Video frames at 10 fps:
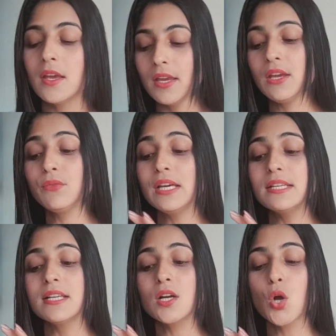If there
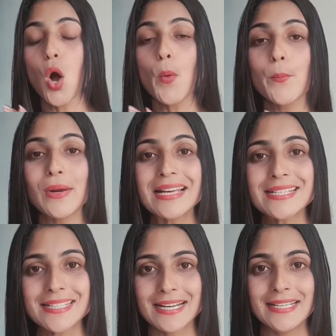is a
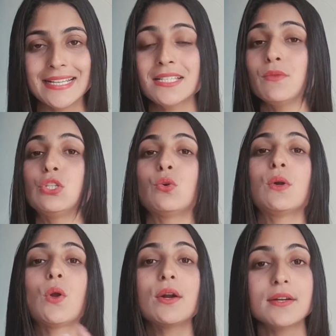complex sentence which you
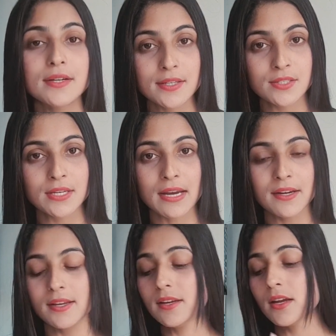are not
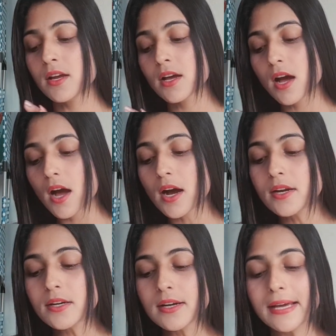understanding,
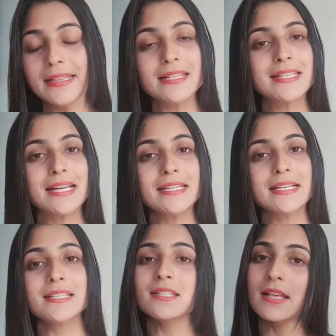underline the
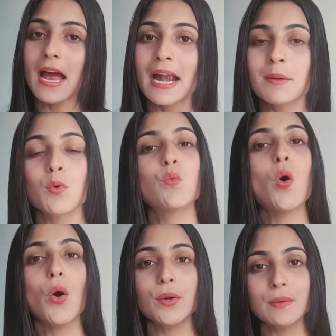sentence and move
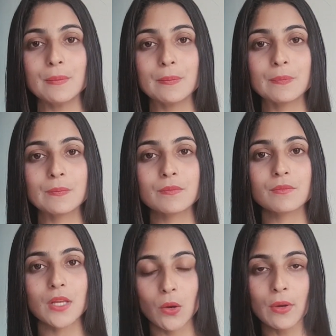on.
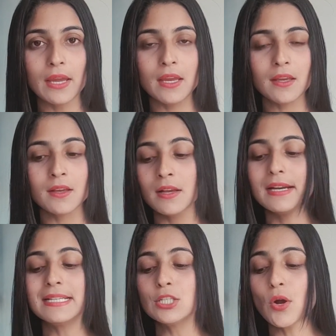Okay,
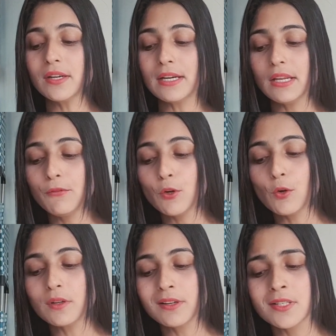it's not that if you're
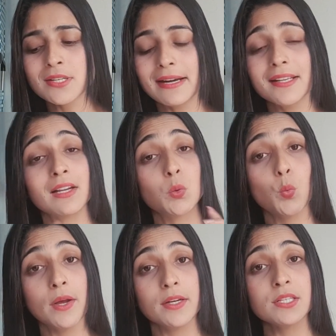not understanding that
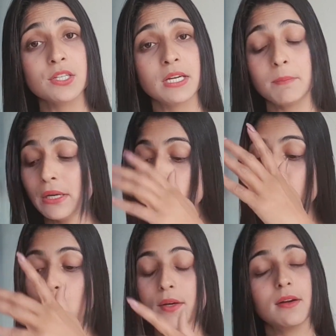one statement, you
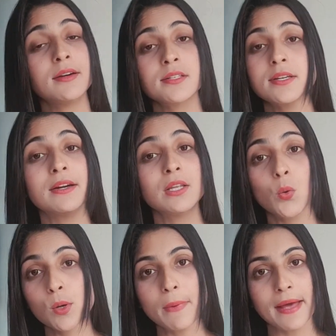will not understand the
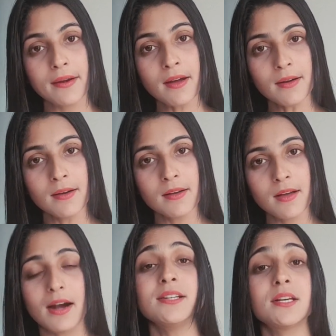whole para,
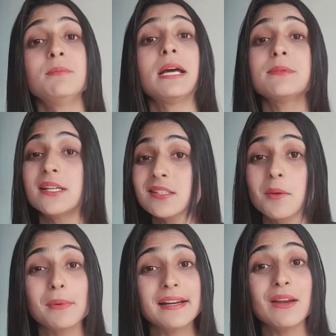and sometimes that's
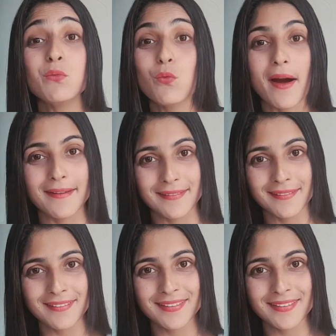completely fine.